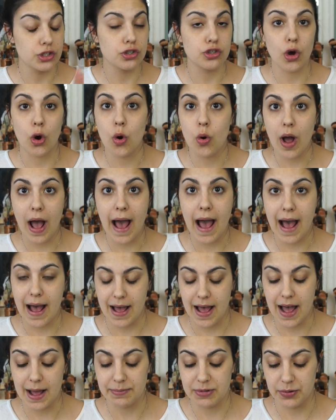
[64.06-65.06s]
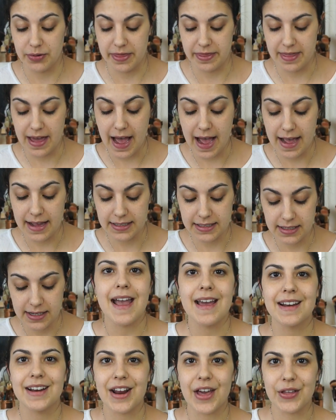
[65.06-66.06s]
so uh, happy with that.
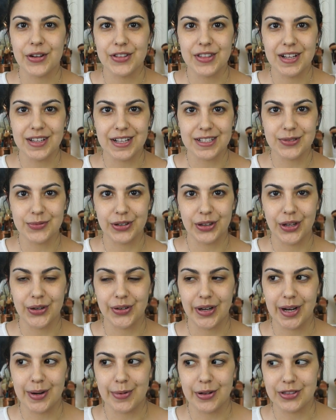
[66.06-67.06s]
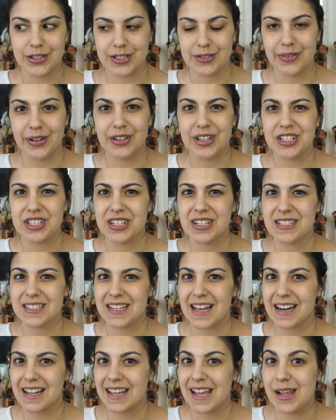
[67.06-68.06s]
And another thing that's really great about this foundation is
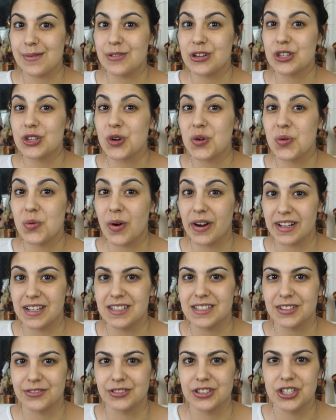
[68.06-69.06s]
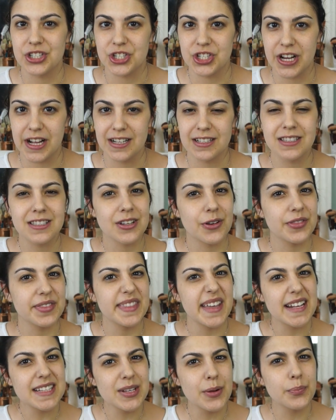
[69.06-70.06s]
that it came in 20 different shades so
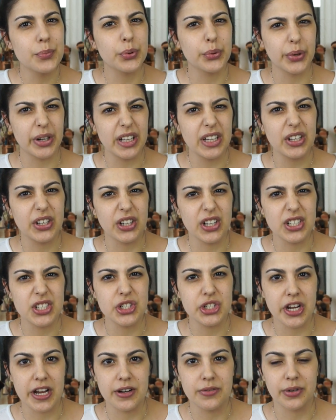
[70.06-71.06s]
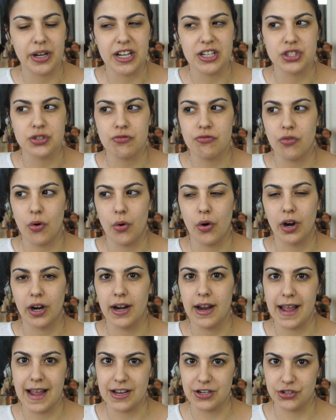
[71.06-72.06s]
that's a pretty good good shade range
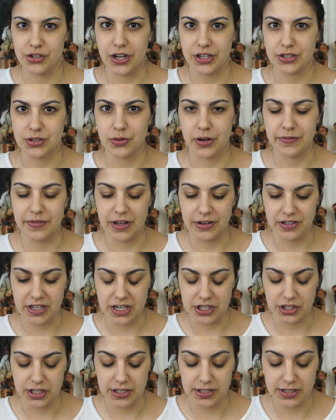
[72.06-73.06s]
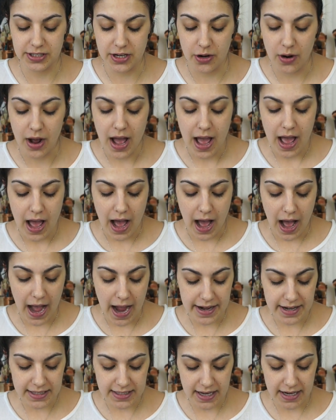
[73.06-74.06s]
for a drugstore foundation. So
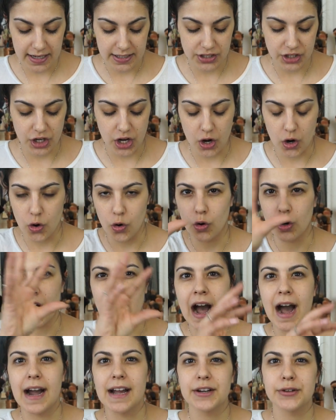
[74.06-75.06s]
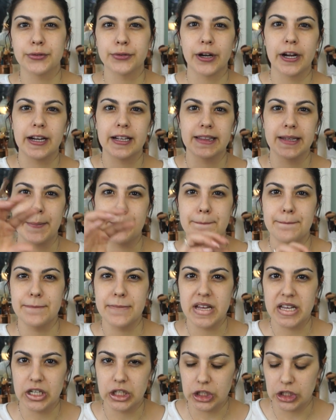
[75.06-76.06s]
I decided to go kind of right in the
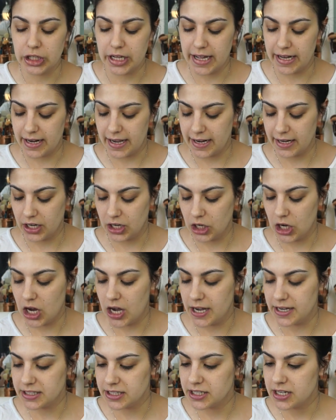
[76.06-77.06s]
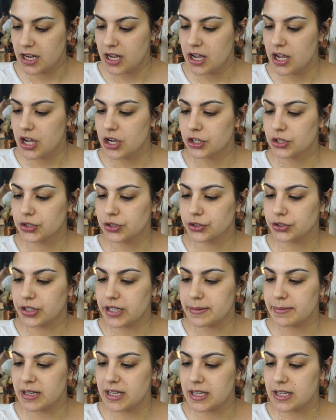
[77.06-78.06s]
middle and I got
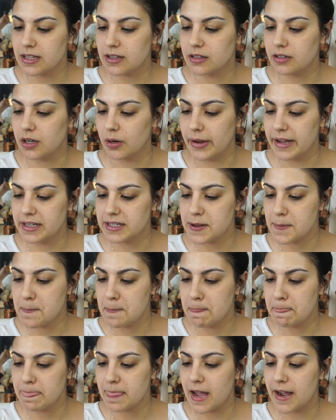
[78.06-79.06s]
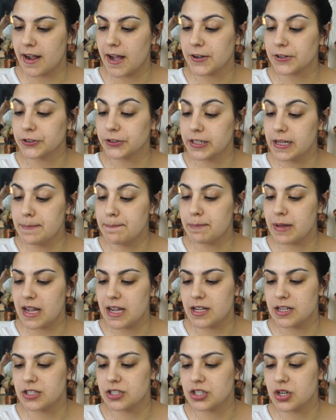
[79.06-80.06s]
creamy, no wait, I got cream
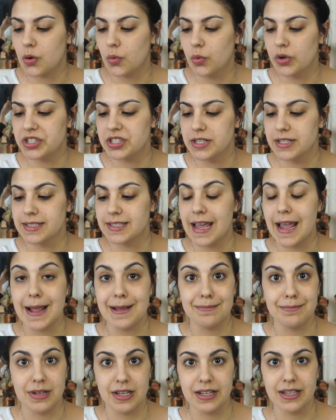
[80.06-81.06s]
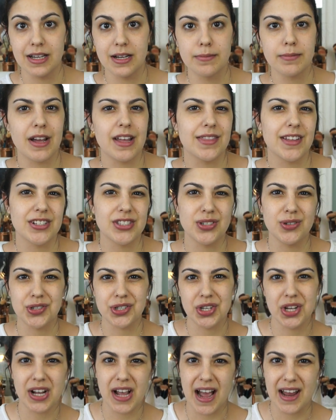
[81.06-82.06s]
beige, which is a medium, and that's
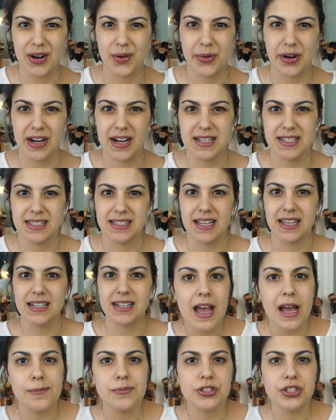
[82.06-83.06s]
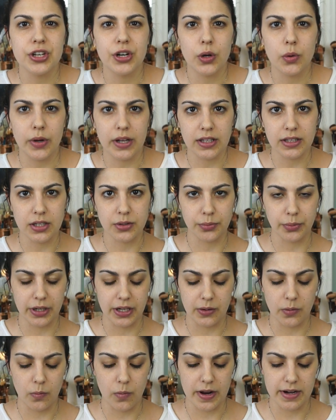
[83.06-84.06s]
usually kind of where I sit. I'm just gonna quickly
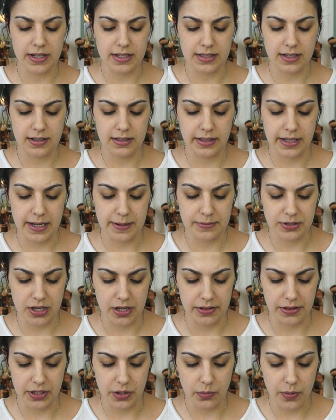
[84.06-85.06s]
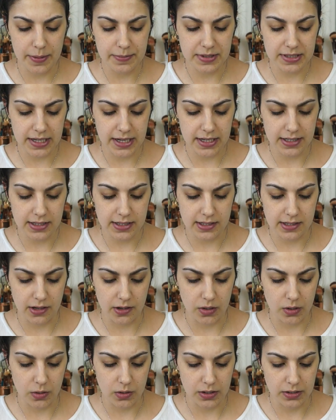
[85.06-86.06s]
read what it claims on the website.
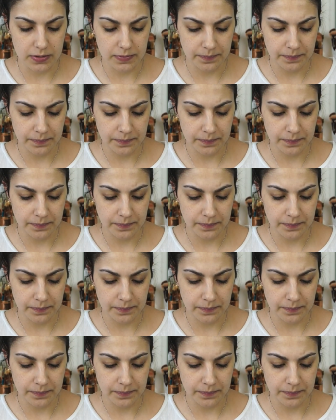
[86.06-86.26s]
So